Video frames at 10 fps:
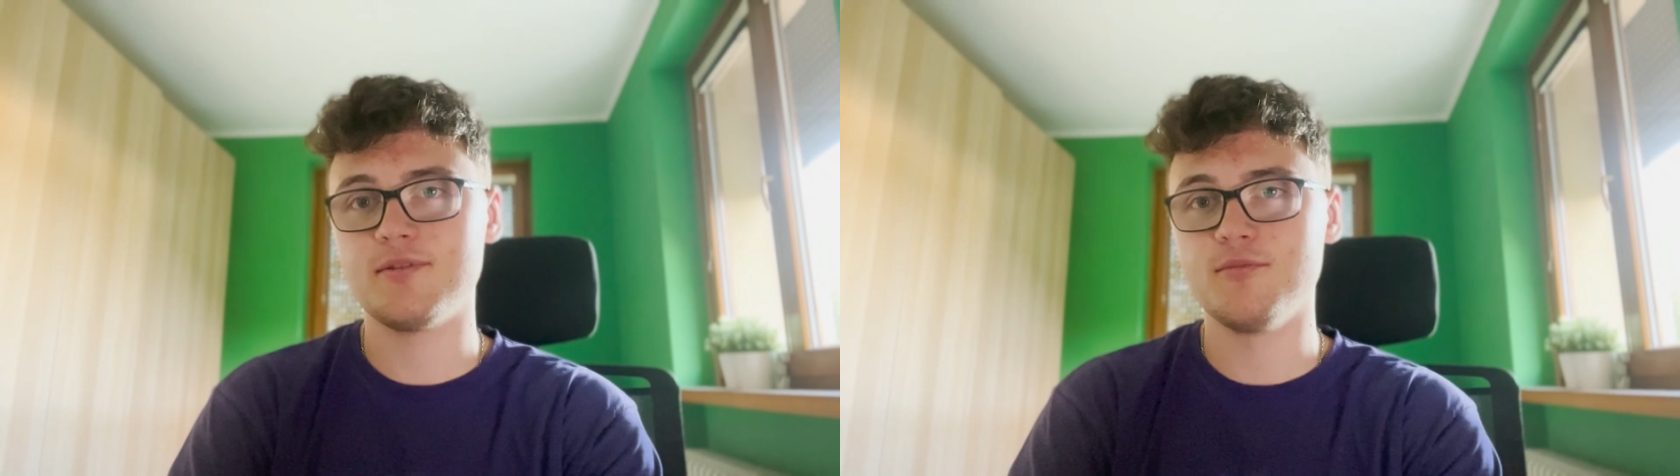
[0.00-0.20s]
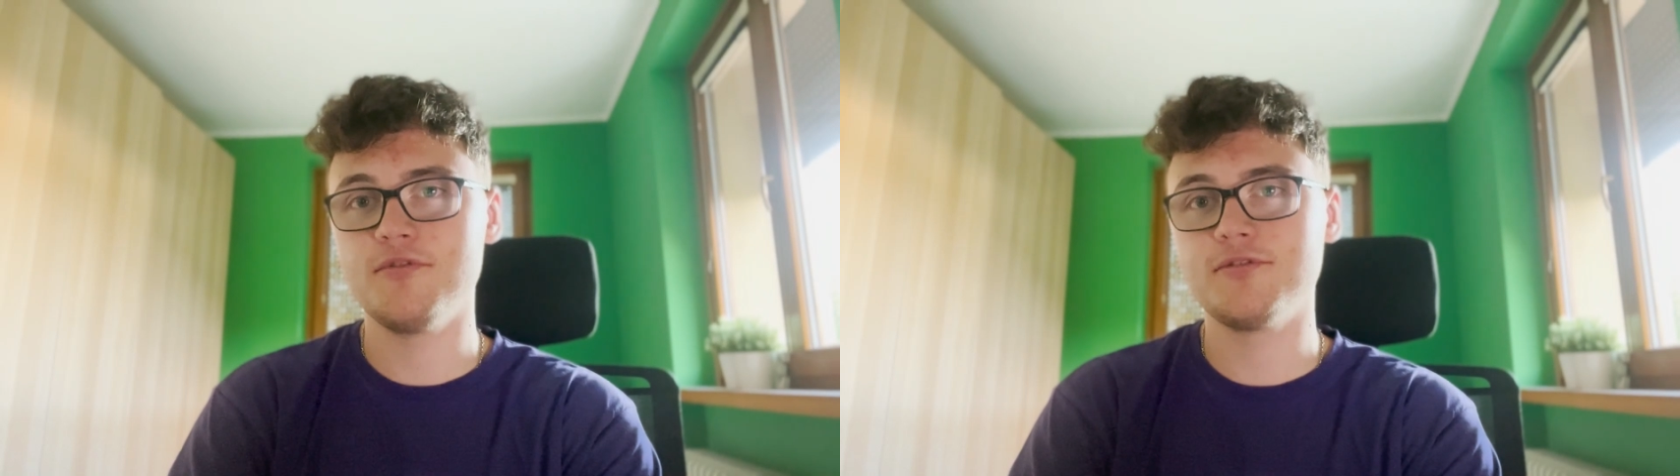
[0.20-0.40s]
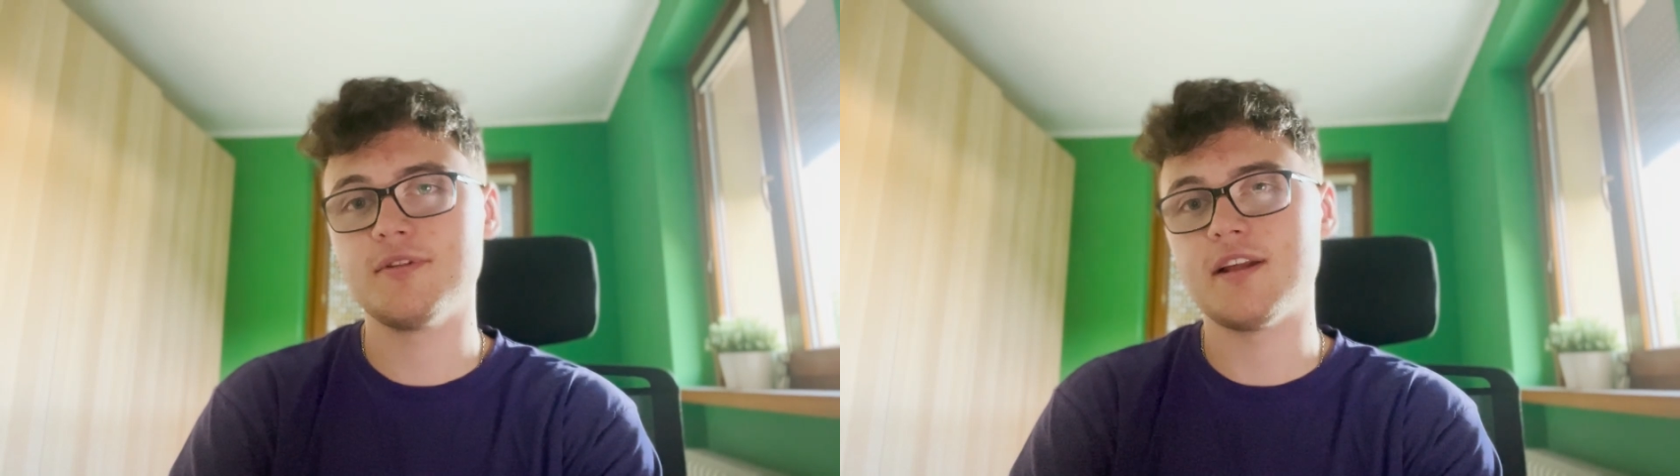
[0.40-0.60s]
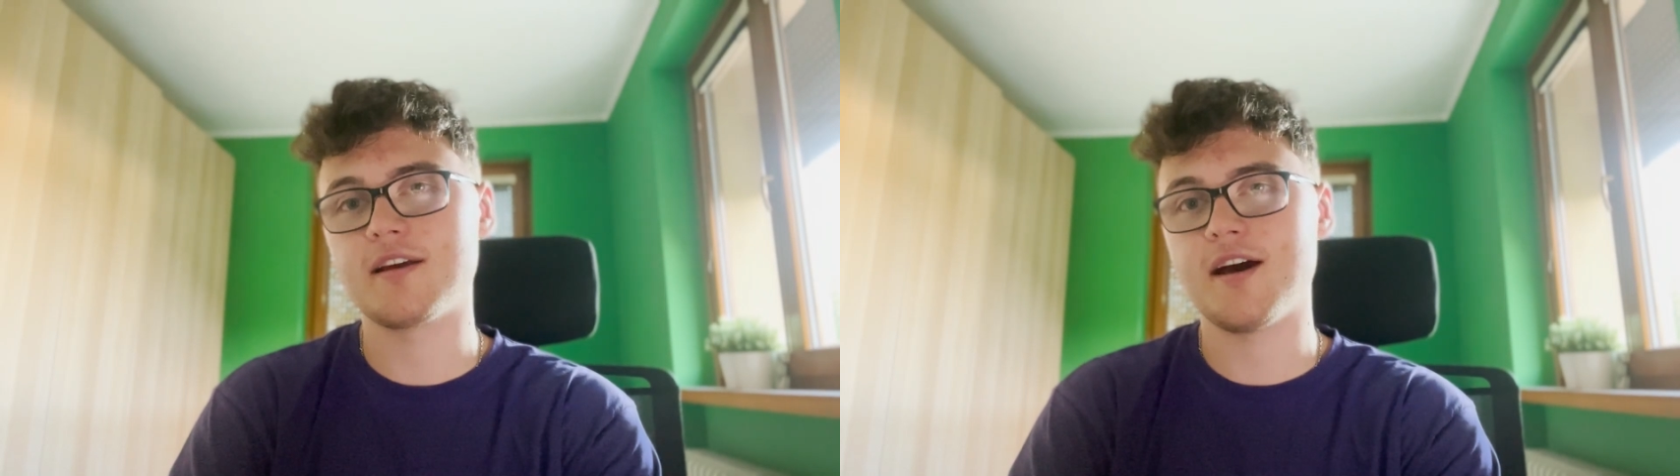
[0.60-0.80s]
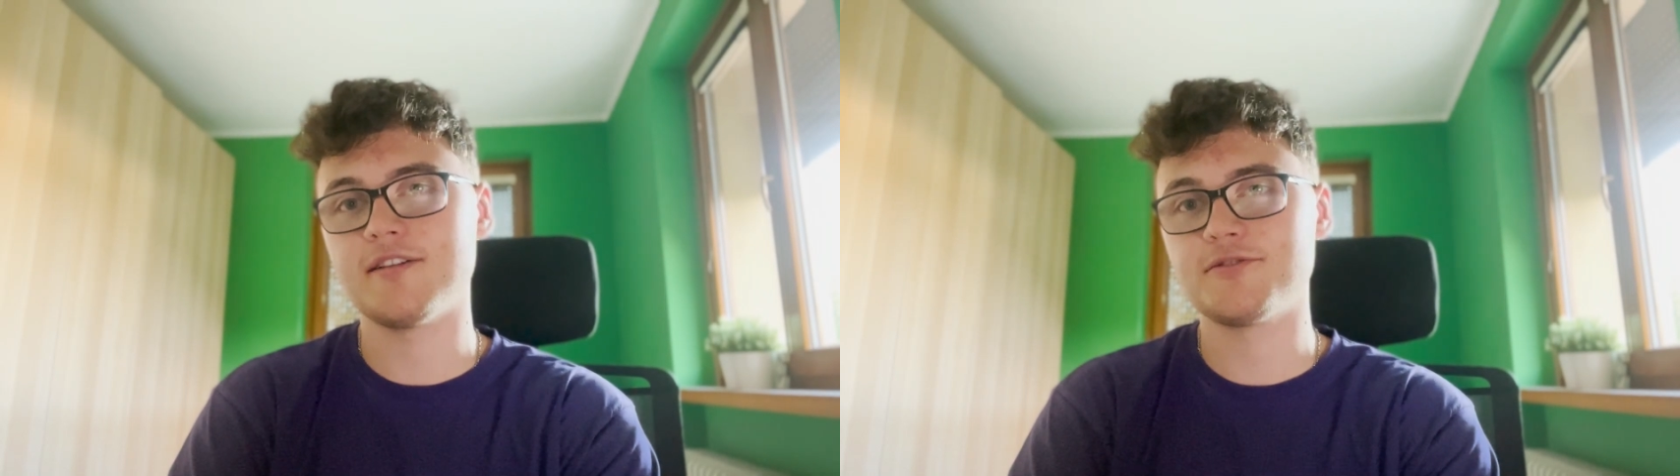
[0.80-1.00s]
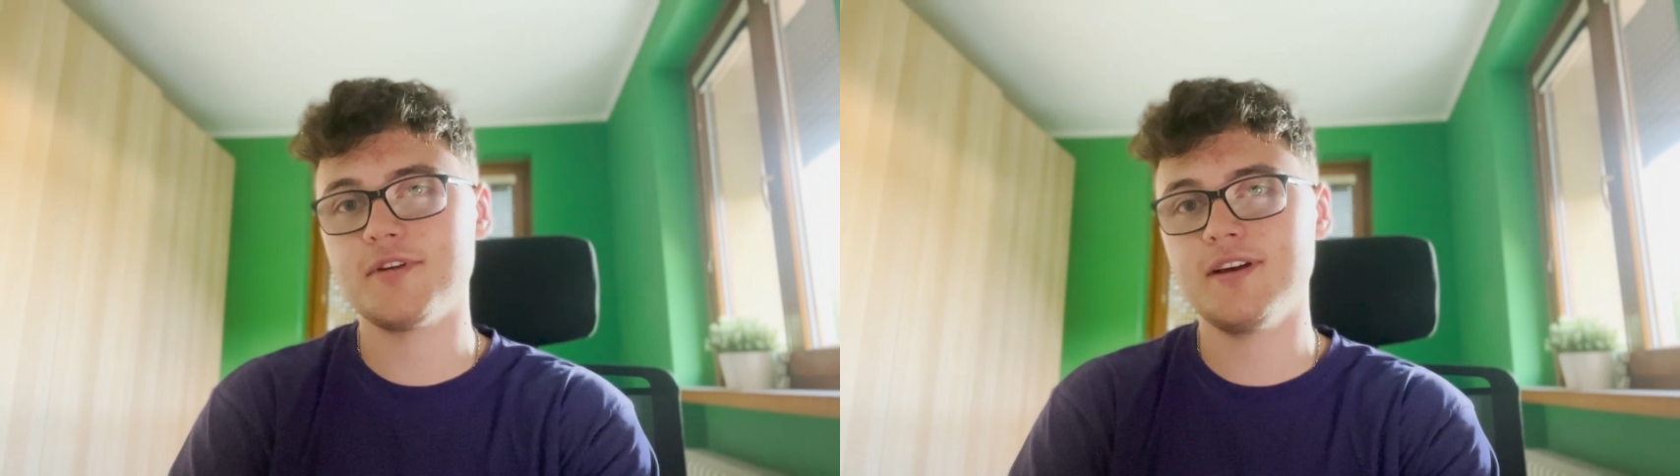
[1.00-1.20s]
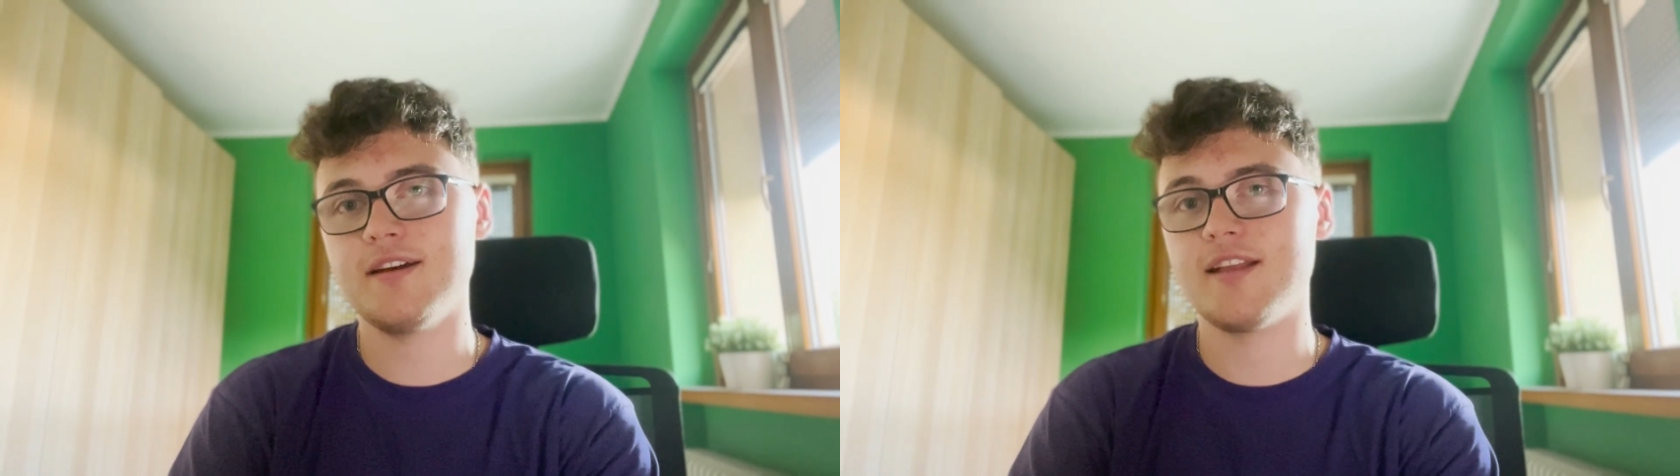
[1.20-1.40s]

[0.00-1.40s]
to move to another country